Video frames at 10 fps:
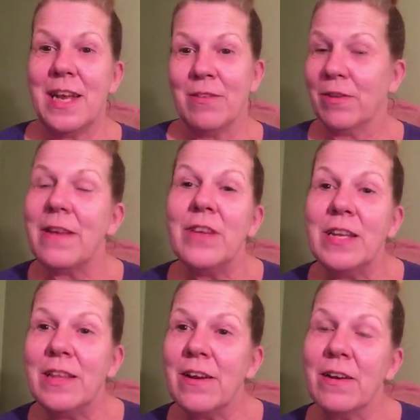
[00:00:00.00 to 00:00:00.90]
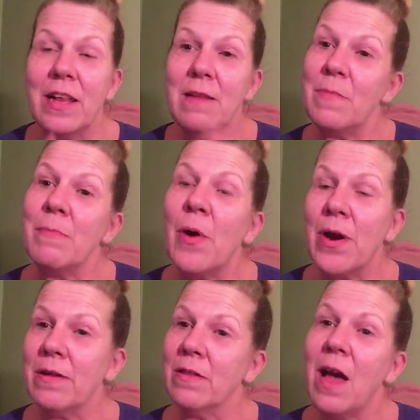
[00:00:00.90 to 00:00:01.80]
either leave it in there and let it be
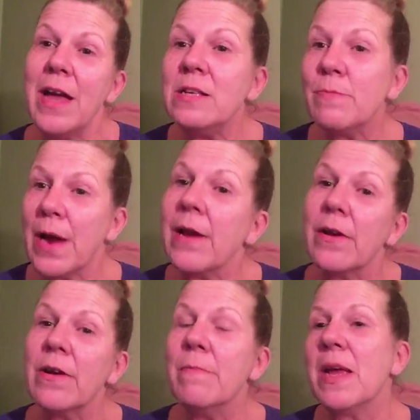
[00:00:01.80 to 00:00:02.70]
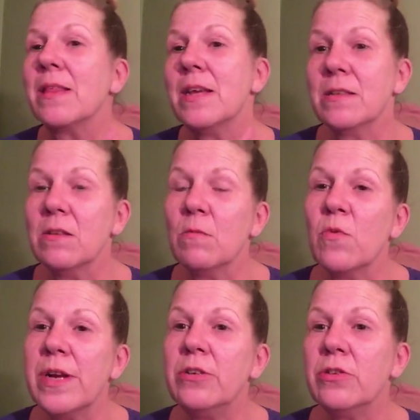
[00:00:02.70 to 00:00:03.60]
part of the icebreaker and make things a little
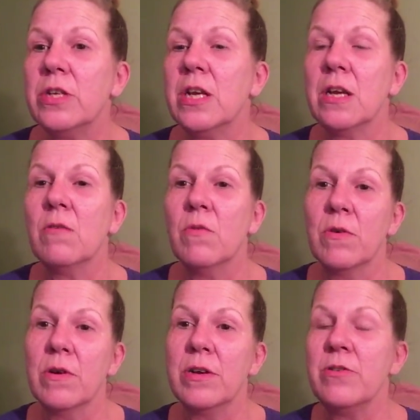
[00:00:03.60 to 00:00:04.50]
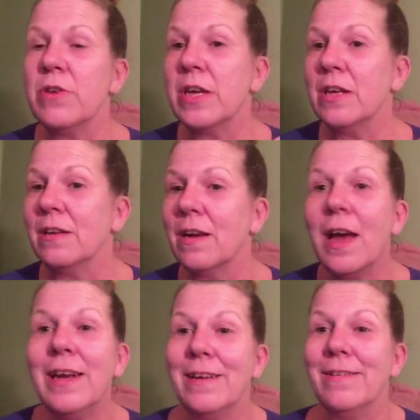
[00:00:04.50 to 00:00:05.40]
more interesting, or you can
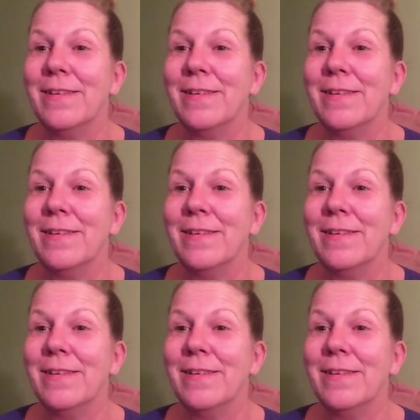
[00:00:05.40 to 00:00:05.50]
cut it